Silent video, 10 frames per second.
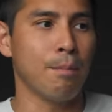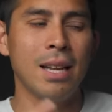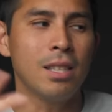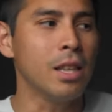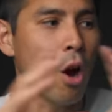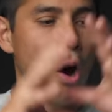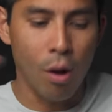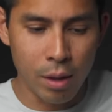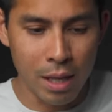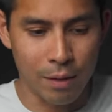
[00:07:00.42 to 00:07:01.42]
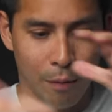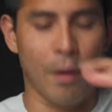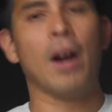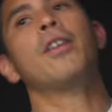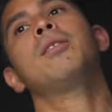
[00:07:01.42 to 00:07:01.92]
basically all these
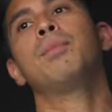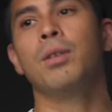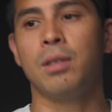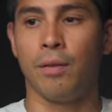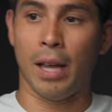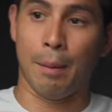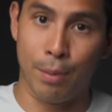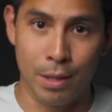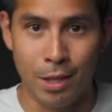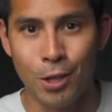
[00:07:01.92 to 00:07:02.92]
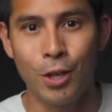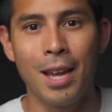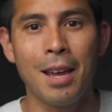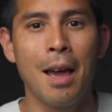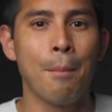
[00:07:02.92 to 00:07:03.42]
variables of like
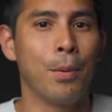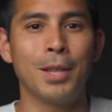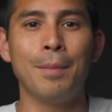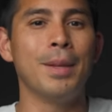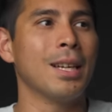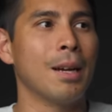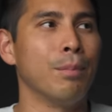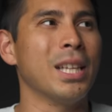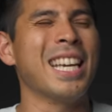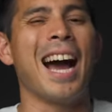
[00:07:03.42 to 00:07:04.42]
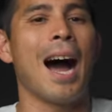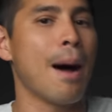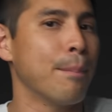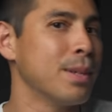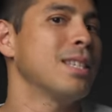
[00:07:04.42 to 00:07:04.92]
positioning put them in the complete
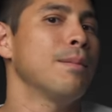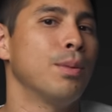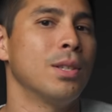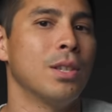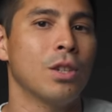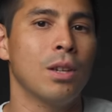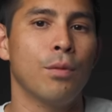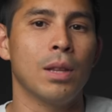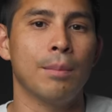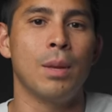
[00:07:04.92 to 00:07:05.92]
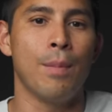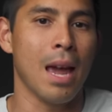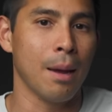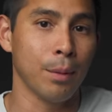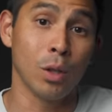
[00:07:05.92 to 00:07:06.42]
opposite position for them to be
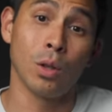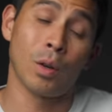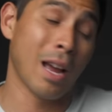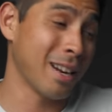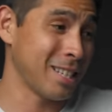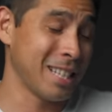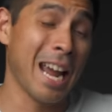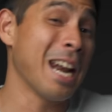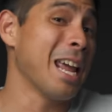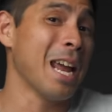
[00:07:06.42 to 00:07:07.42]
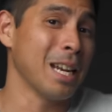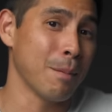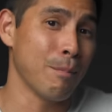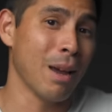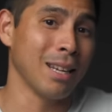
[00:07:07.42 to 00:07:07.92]
able to learn how to stand
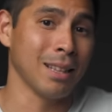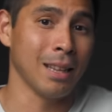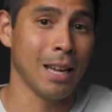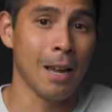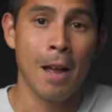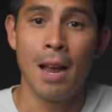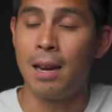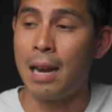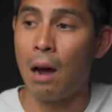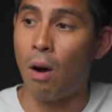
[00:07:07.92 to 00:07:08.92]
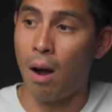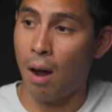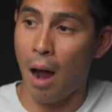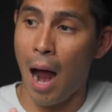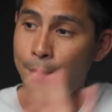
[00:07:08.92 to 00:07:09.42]
independently. Now,
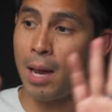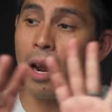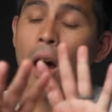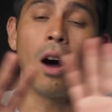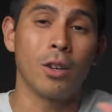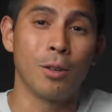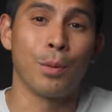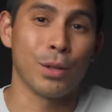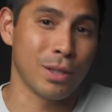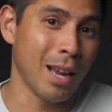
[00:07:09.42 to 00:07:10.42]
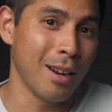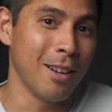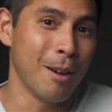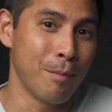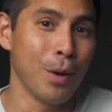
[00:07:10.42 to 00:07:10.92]
I'm not 100%
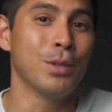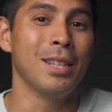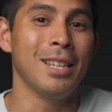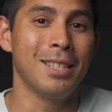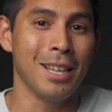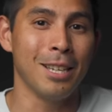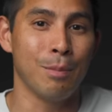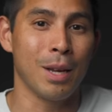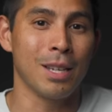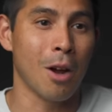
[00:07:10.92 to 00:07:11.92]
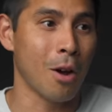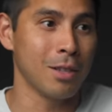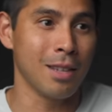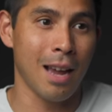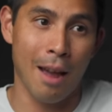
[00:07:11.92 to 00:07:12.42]
opposed to these things, because
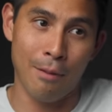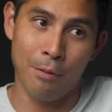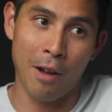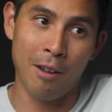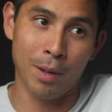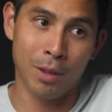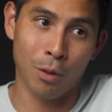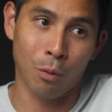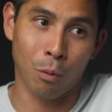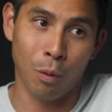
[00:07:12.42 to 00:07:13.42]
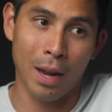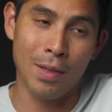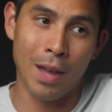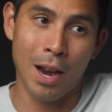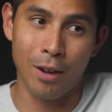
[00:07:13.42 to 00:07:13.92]
honestly, I have a 5-month-old right
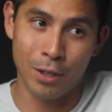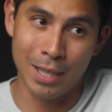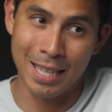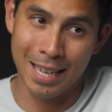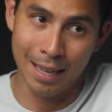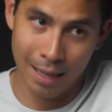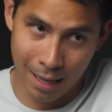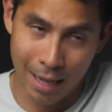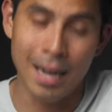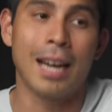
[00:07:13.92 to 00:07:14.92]
there, and she's in an